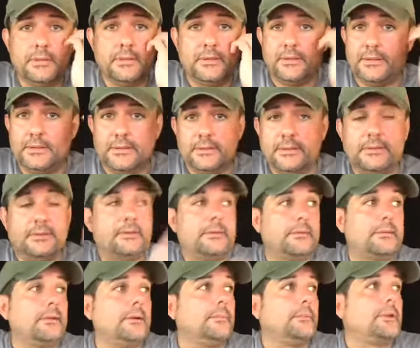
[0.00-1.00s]
It's
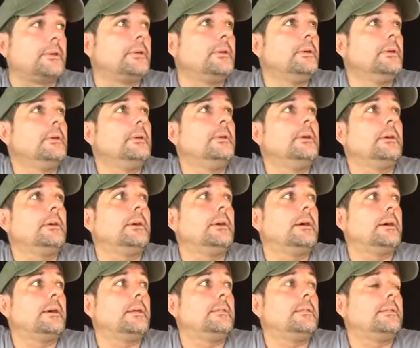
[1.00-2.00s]
coming.
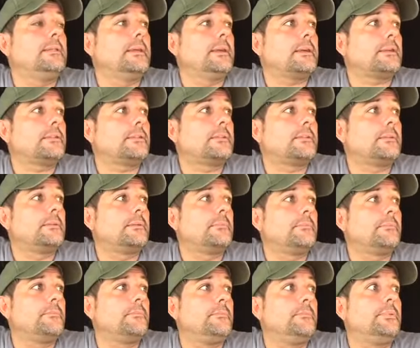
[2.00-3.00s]
The next
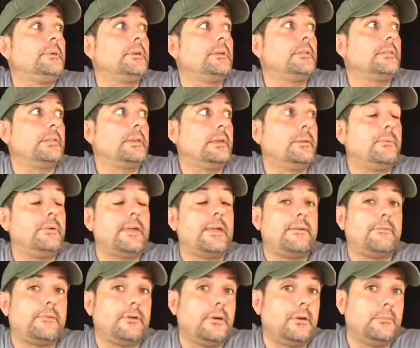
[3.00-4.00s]
big thing we
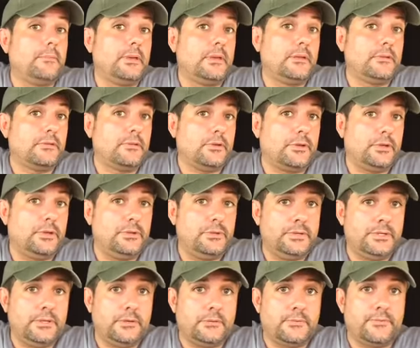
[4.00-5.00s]
have coming is the Q
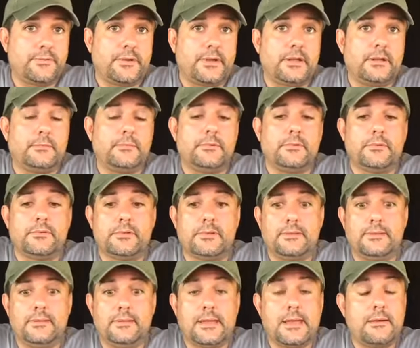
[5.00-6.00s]
Shield for animals,
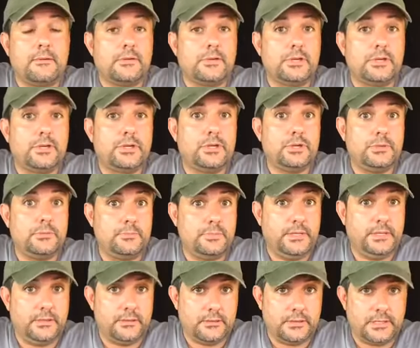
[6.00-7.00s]
and that should
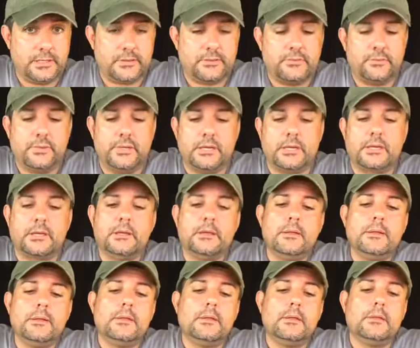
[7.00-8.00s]
be here next week.
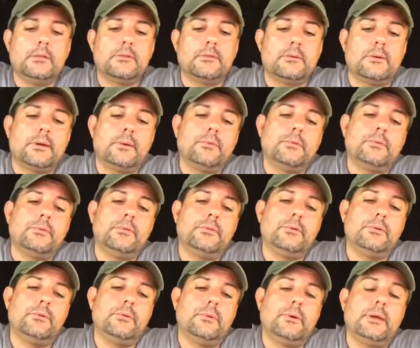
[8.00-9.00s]
So I will
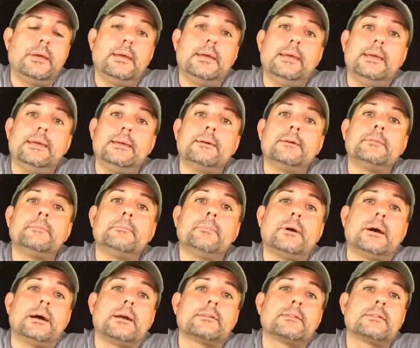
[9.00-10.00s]
do a
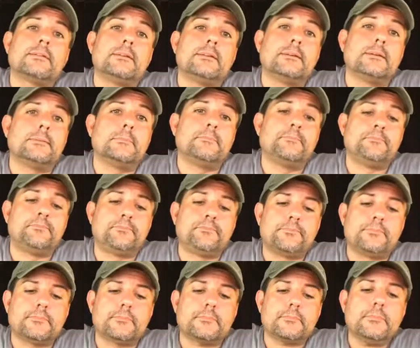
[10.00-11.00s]
unboxing
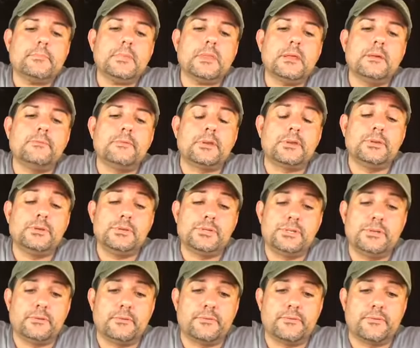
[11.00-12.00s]
of the Q
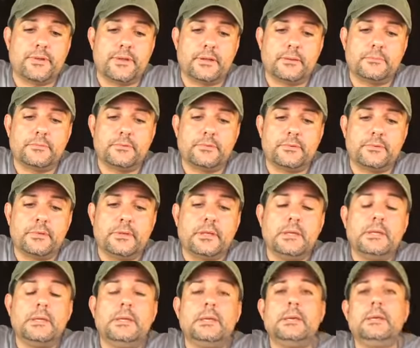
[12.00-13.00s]
Shield for animals.
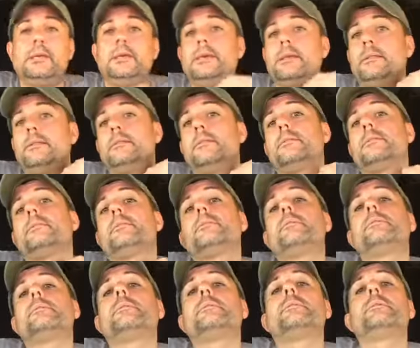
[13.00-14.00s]
It
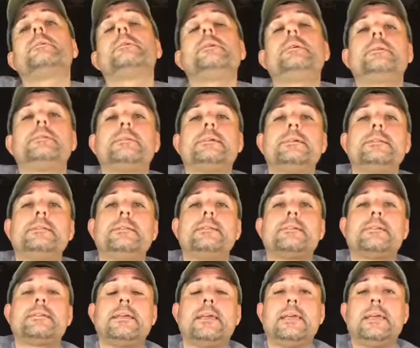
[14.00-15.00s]
is in the
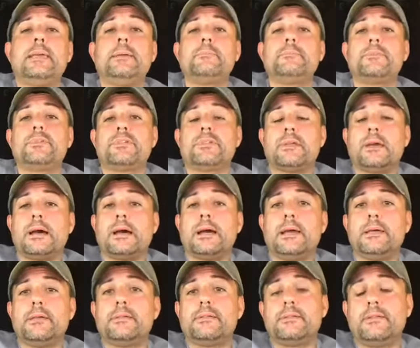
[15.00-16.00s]
same
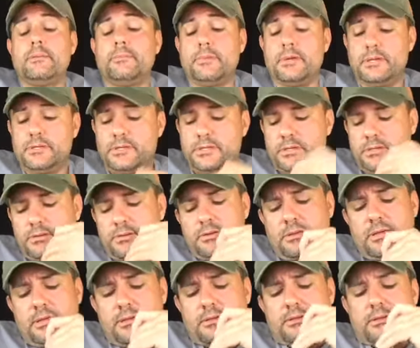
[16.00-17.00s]
size dimensions
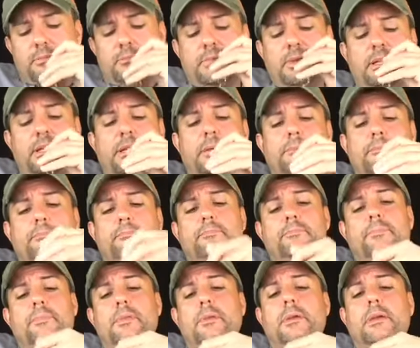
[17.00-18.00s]
as the mini,
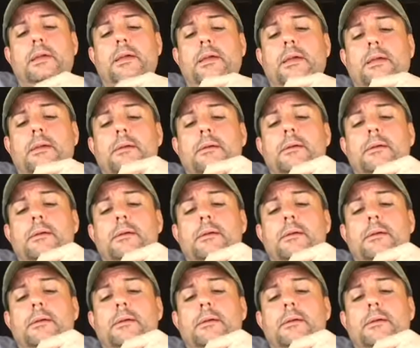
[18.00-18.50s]
okay?